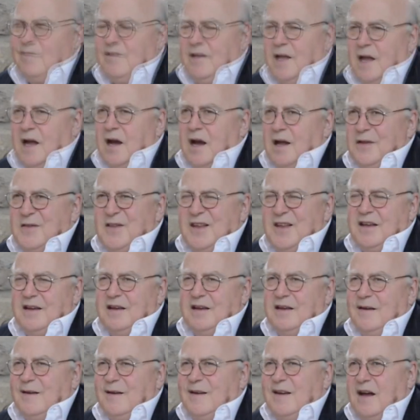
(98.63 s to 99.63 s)
Yeah,
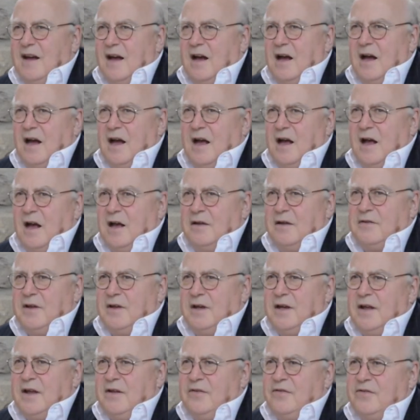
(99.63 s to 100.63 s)
I
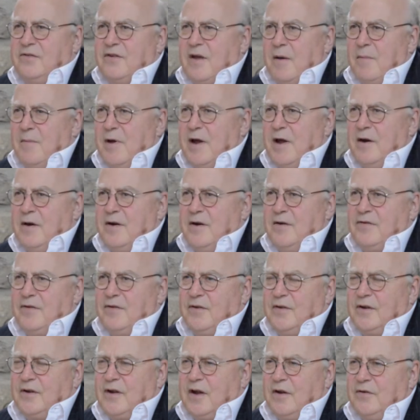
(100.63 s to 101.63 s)
think in some areas
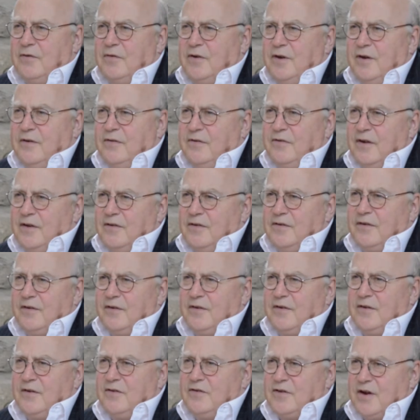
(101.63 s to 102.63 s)
of the country it's easier
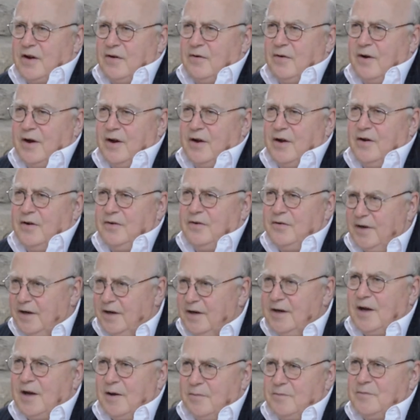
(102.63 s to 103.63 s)
to generate earned
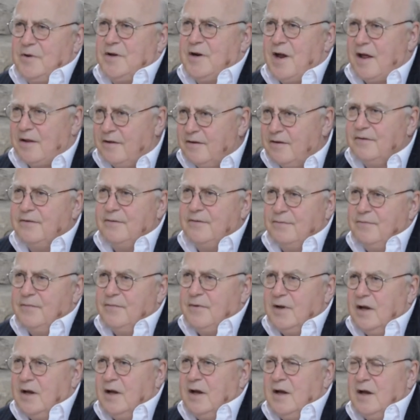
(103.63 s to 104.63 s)
income than others.
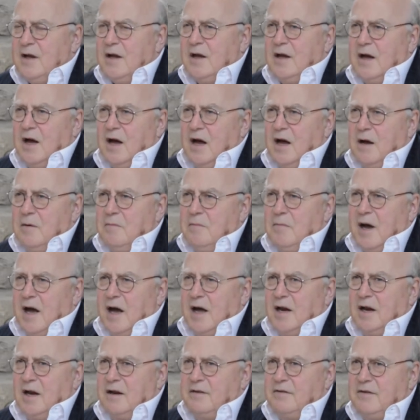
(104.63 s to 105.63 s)

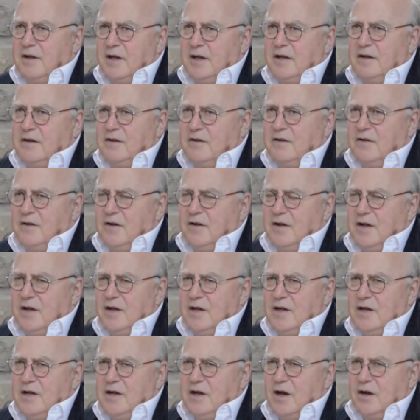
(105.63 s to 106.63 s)
And I think
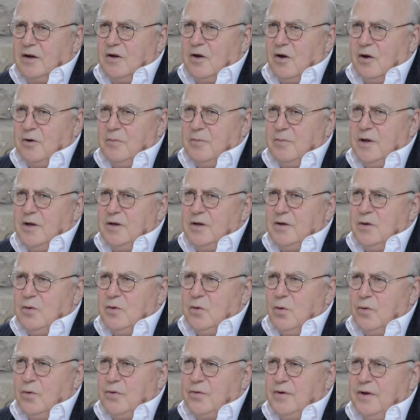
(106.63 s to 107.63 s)
the economy in the
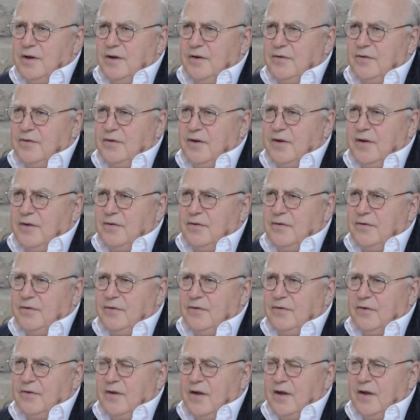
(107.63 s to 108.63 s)
northeast
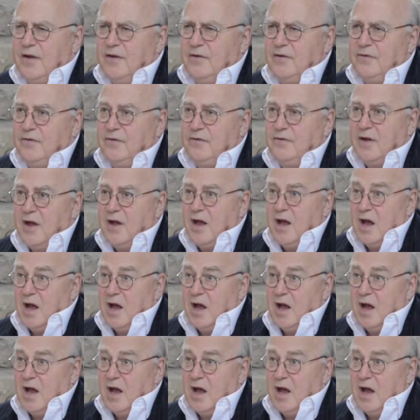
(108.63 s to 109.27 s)
is